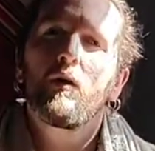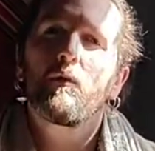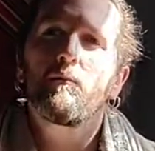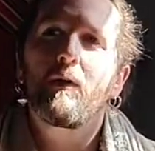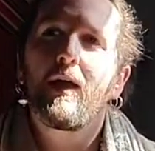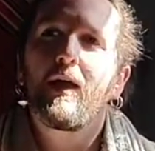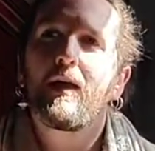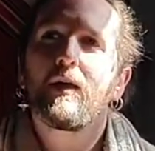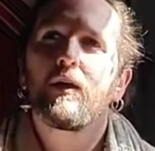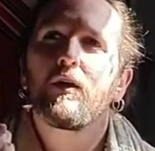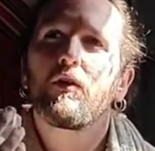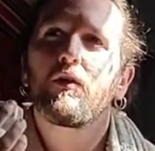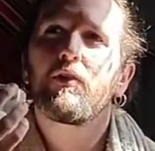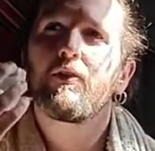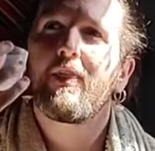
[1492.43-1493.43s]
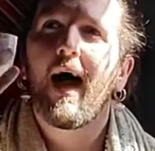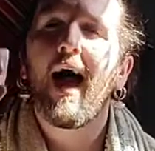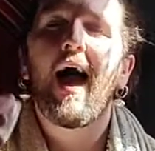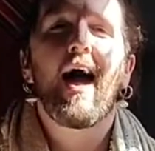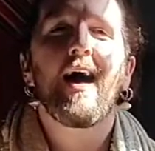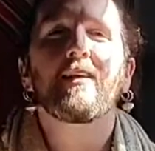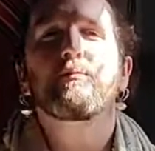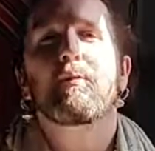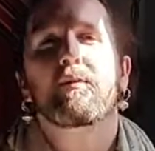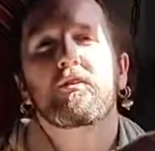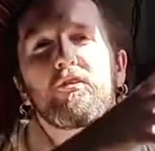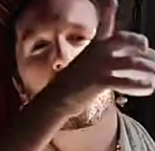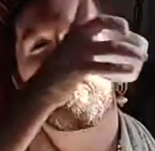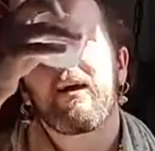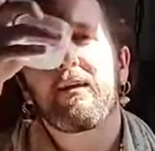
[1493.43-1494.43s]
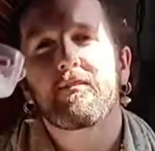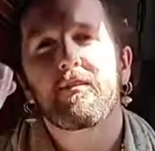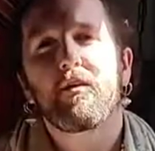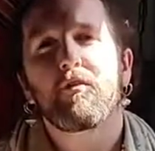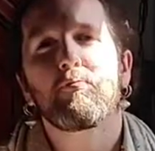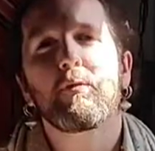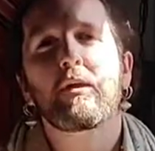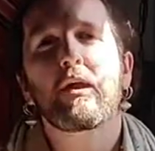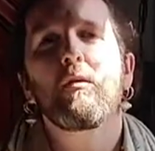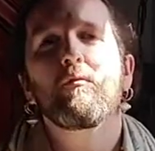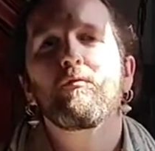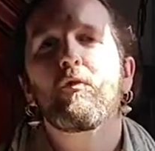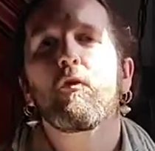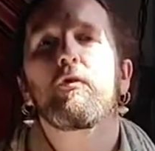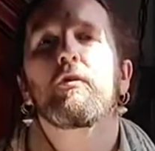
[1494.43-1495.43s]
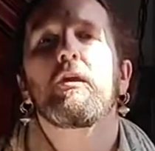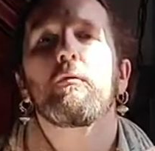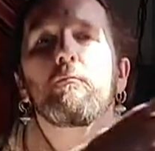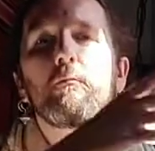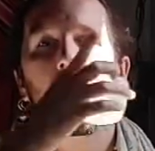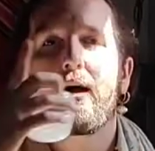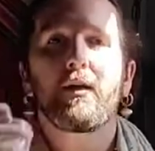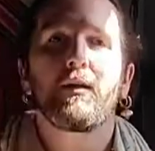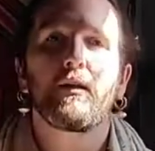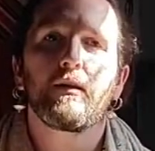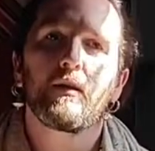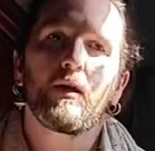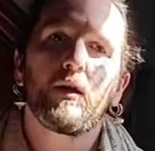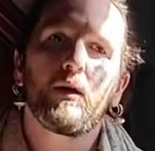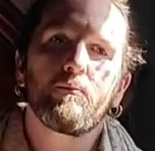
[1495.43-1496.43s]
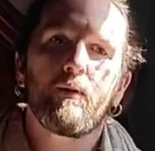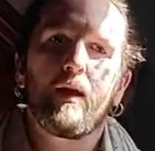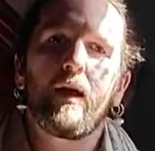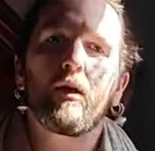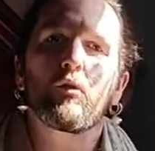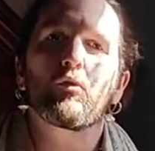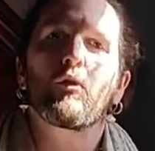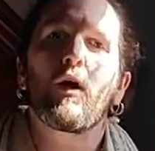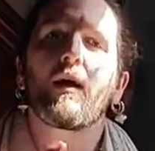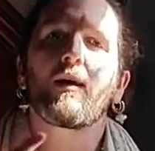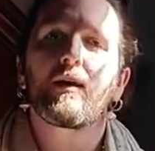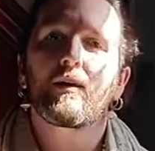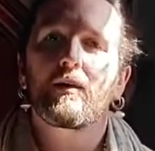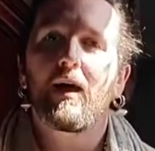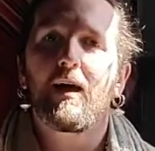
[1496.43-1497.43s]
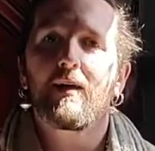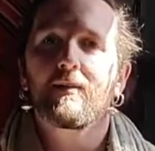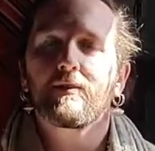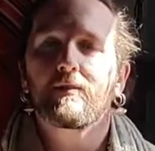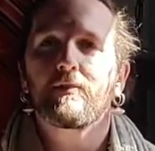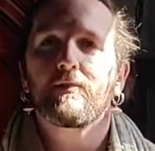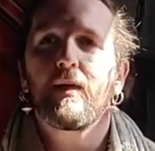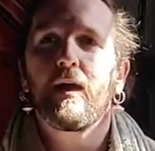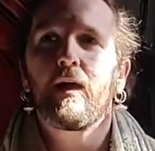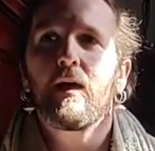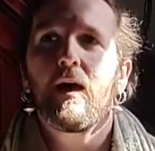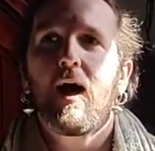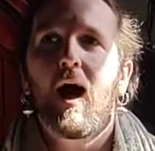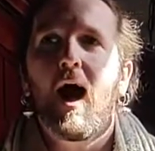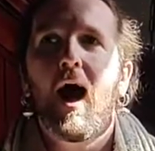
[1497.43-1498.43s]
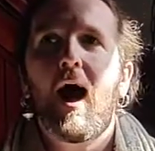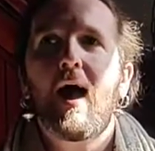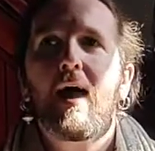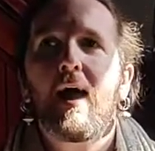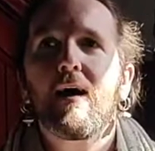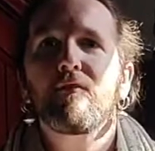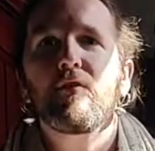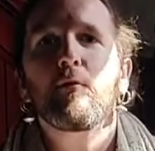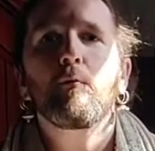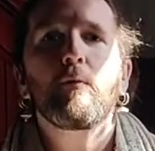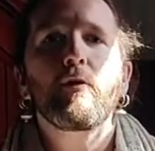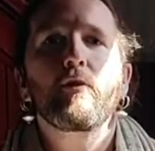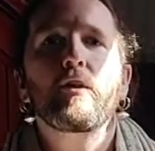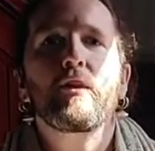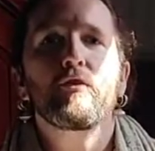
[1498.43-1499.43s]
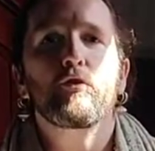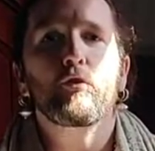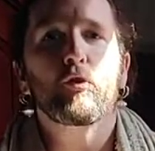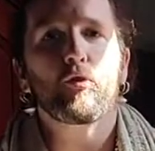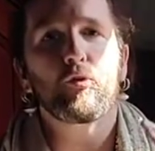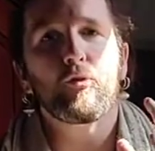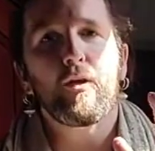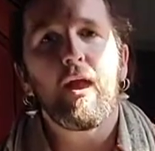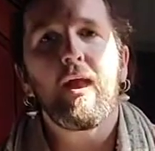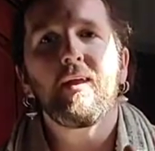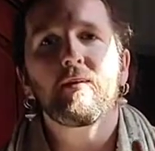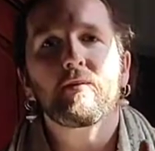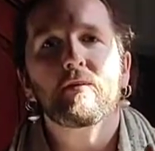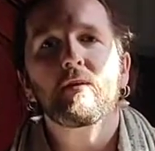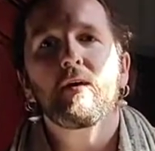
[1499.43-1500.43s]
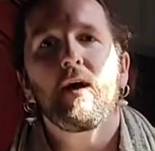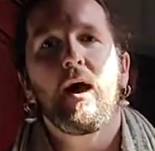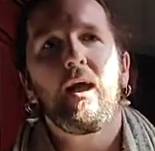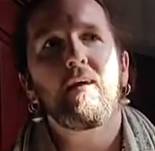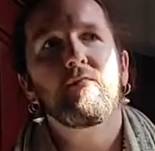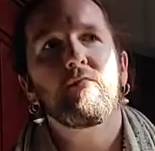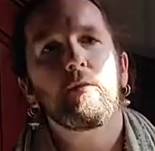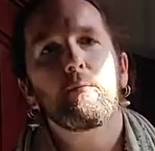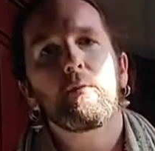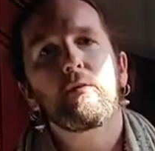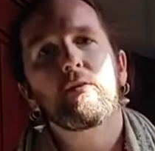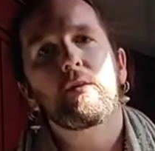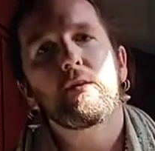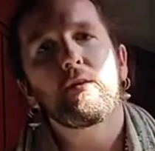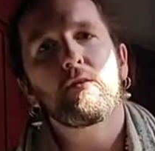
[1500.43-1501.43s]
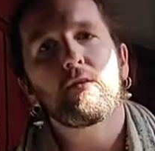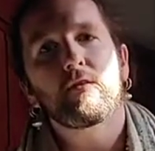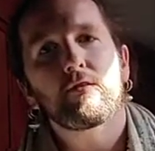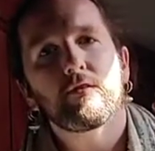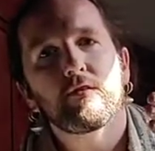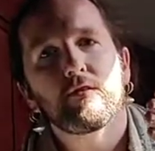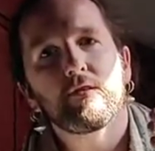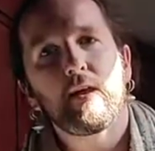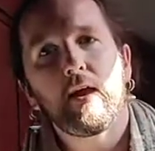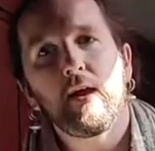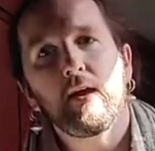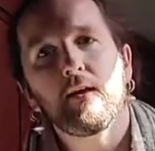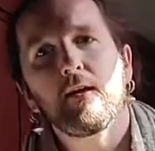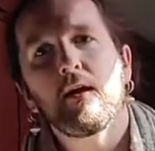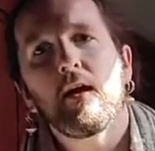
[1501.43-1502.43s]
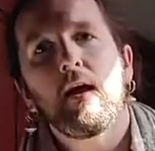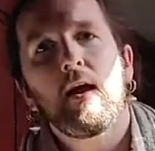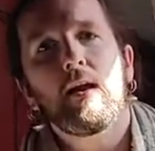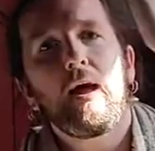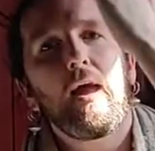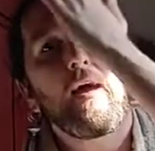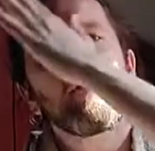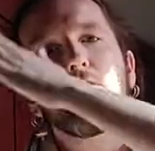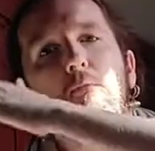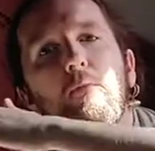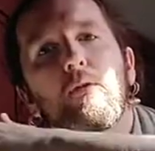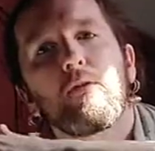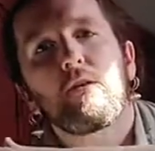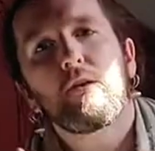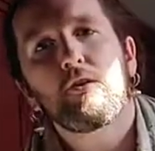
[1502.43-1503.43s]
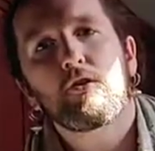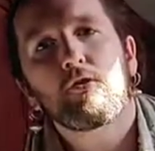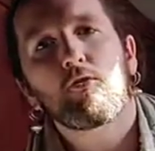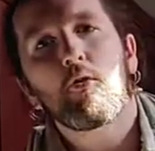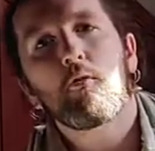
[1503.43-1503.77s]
may that aspect of myself become fully embodied. May I recognize that I have the ability to create, I have the ability to sustain, and I have the ability to